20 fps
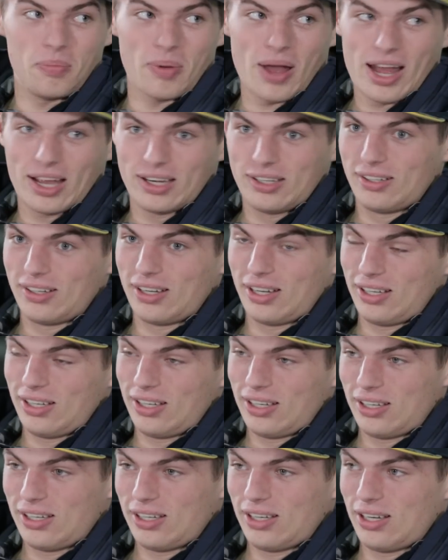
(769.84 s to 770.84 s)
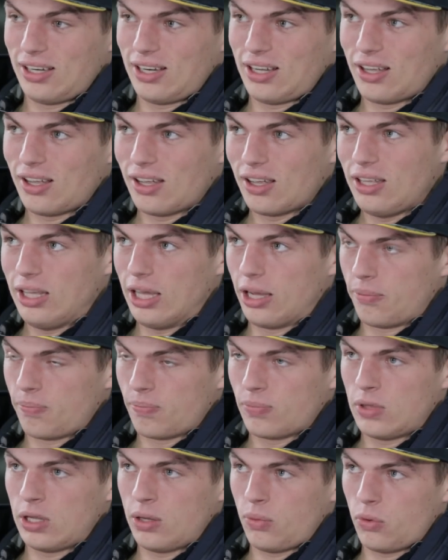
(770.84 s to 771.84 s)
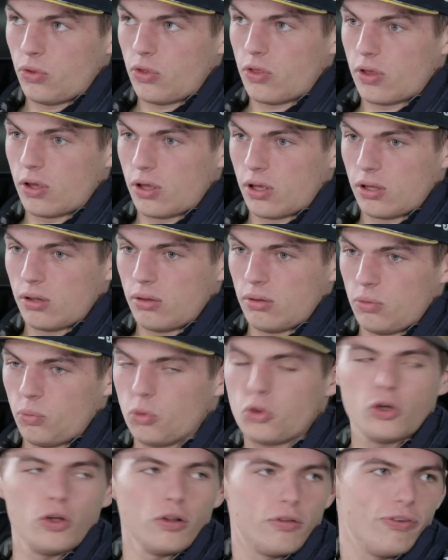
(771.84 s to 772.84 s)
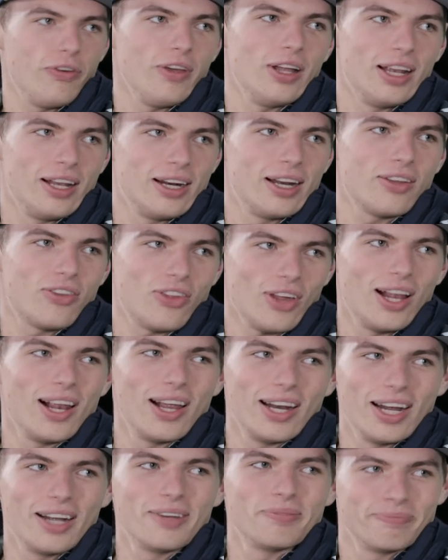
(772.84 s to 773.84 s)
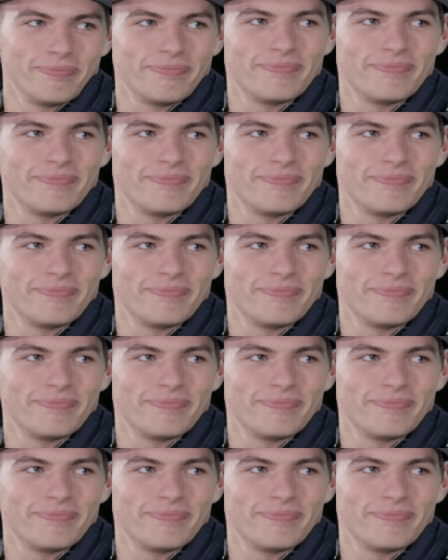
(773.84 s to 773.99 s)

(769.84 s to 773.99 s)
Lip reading: bad, and yeah, that was it was a good feeling. Let's say like that.